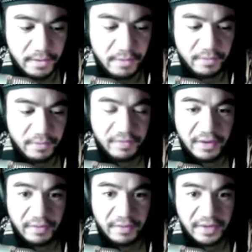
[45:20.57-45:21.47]
we've got
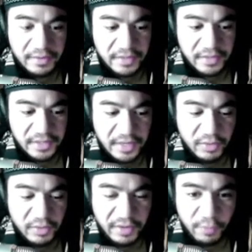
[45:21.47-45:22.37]
what I just said,
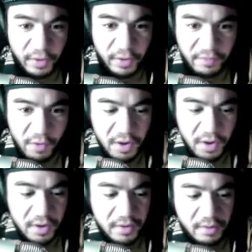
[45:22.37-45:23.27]
2044,
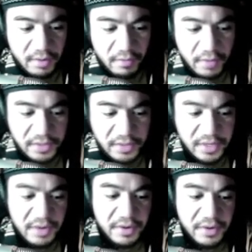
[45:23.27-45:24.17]
number one
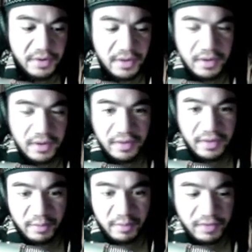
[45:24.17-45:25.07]
scenario, and then the
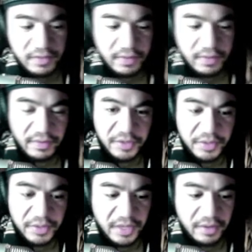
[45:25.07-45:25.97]
previous one, the Jewish
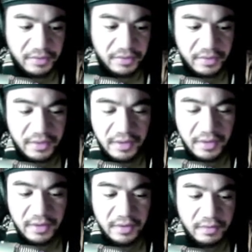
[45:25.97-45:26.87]
calendar,
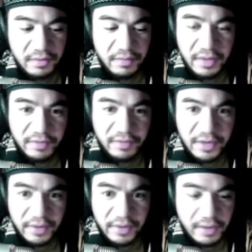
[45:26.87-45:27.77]
whatever year
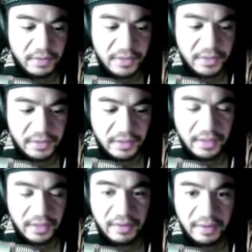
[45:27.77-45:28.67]
that was, and
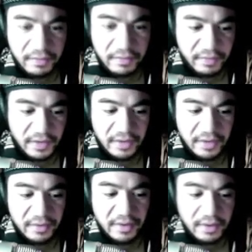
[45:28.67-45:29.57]
then we've got
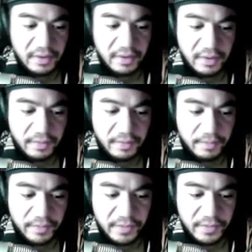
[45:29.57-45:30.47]
uh,
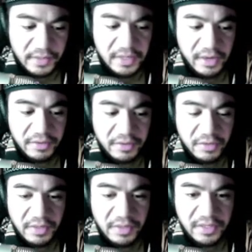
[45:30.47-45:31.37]
this scenario
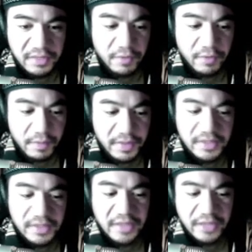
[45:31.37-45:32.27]
2164. But this
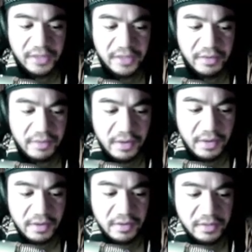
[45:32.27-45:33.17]
is actually
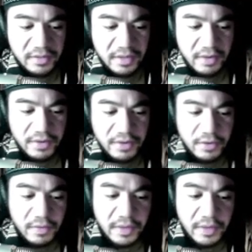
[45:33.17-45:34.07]

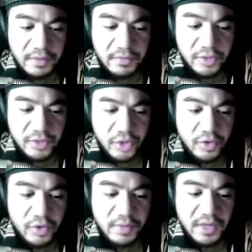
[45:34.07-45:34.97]
scenario uh, two
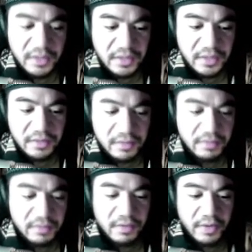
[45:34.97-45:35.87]
because it's
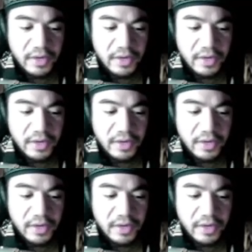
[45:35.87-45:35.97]
we're going in